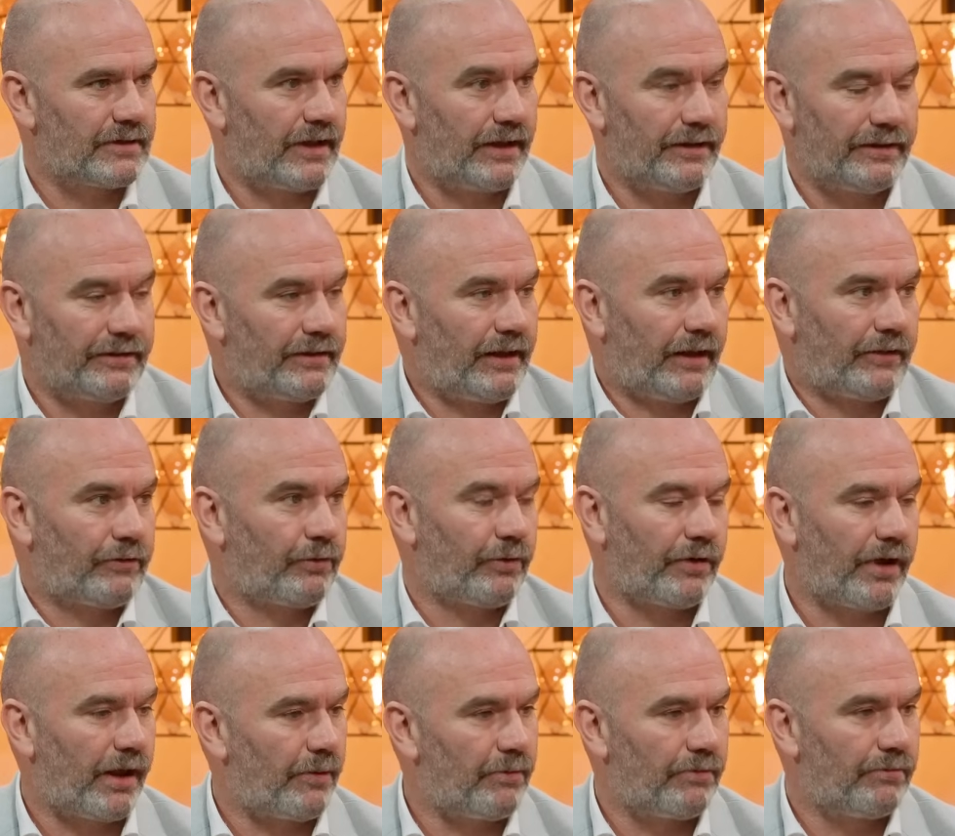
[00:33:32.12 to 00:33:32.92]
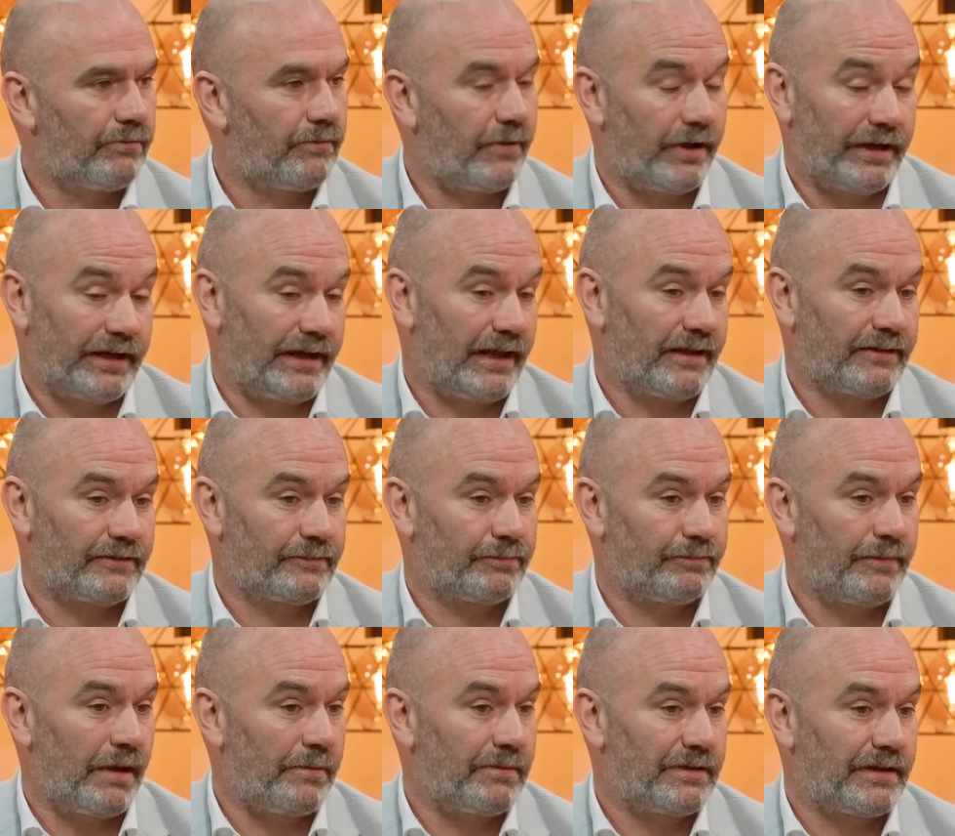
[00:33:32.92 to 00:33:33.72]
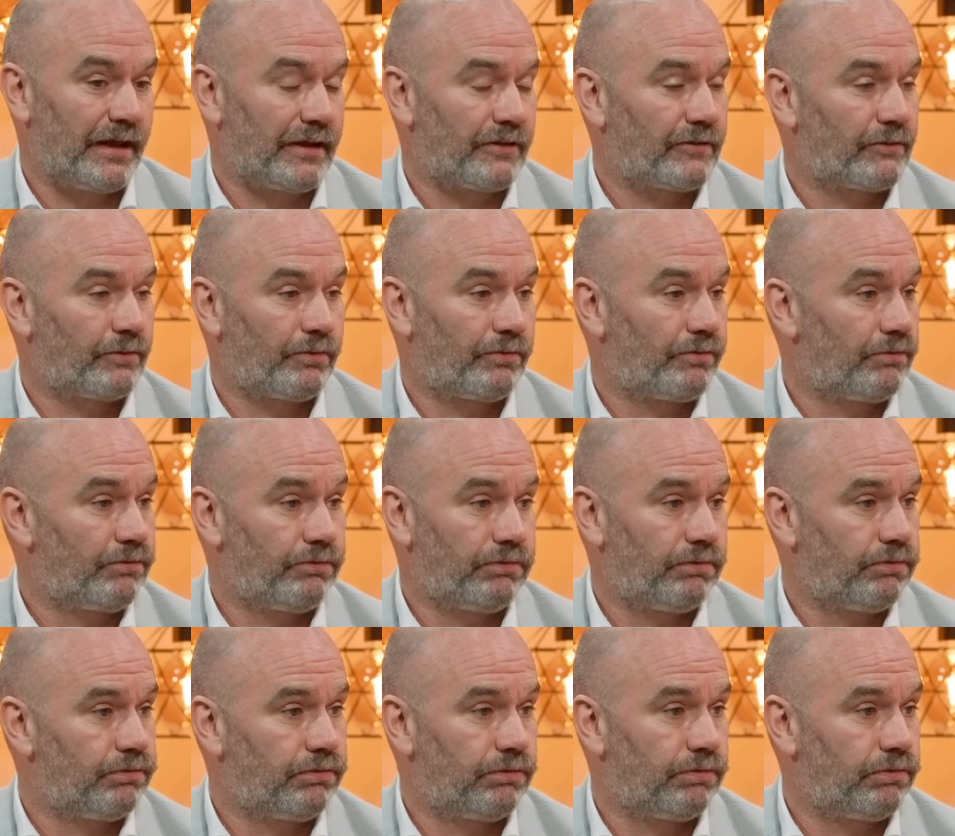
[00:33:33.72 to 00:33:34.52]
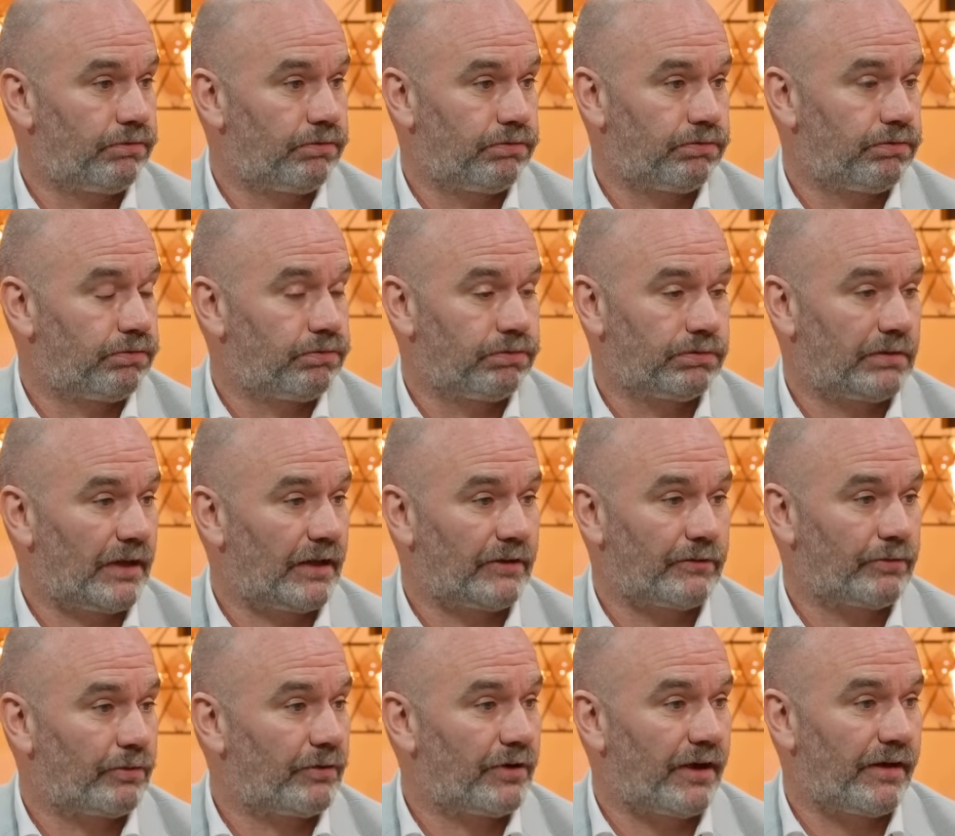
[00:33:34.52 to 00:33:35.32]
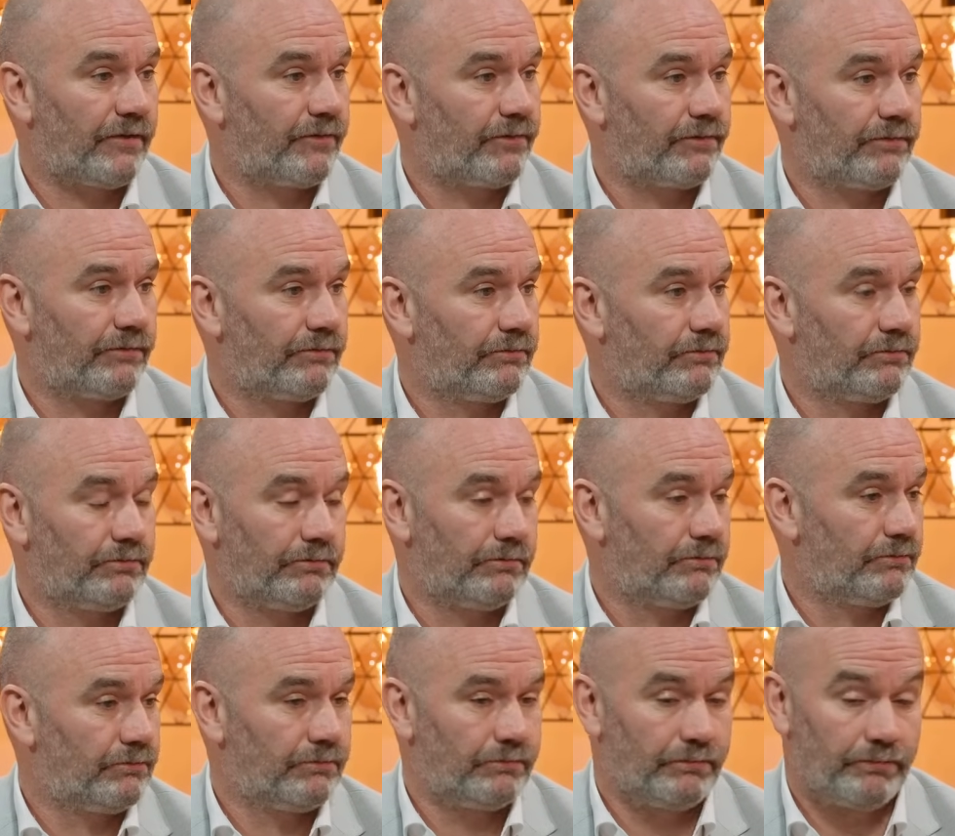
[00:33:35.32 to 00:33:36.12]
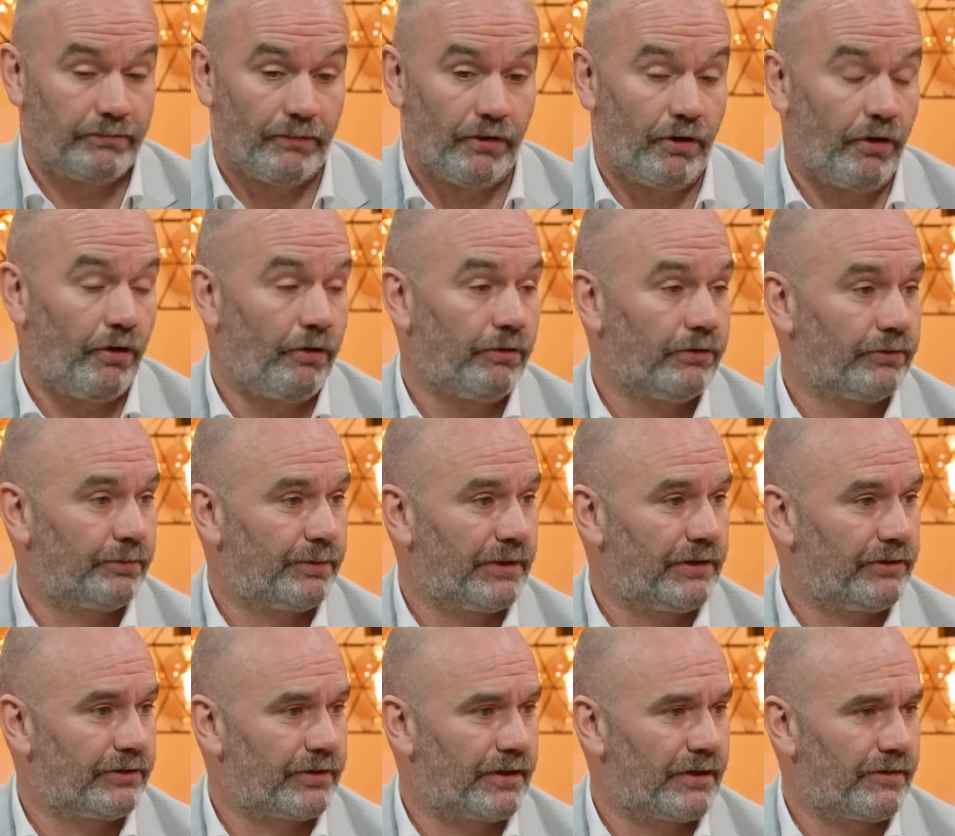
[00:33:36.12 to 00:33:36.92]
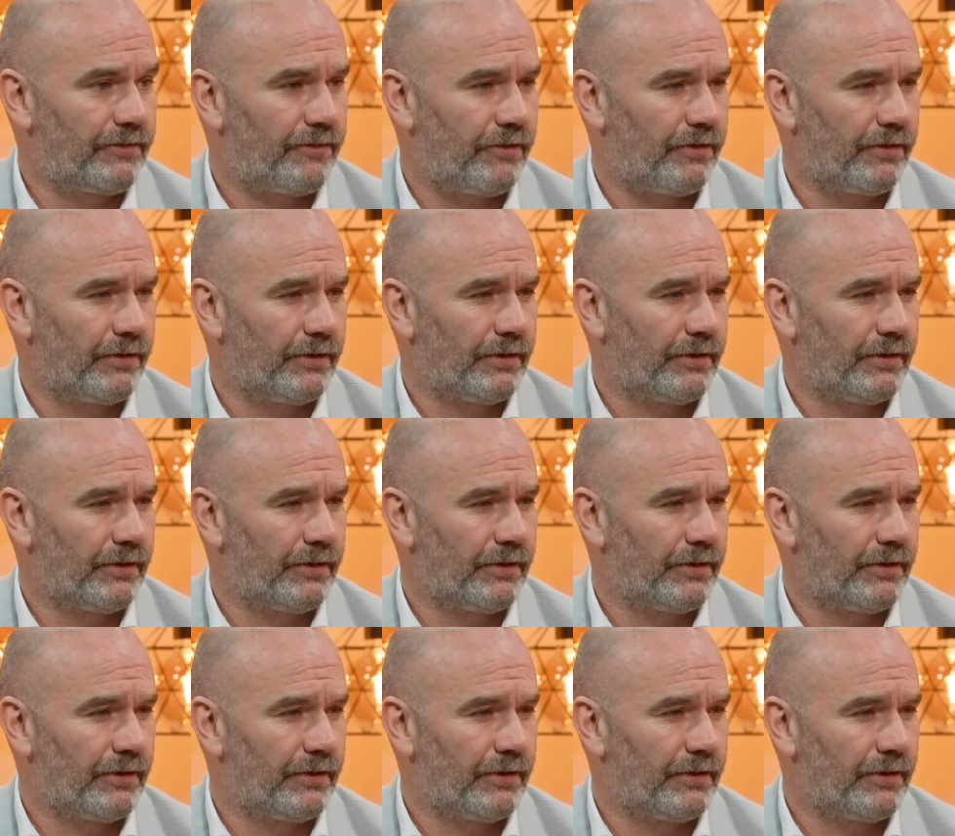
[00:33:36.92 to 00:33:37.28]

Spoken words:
and that's what I guess maybe that's what I've always been looking for.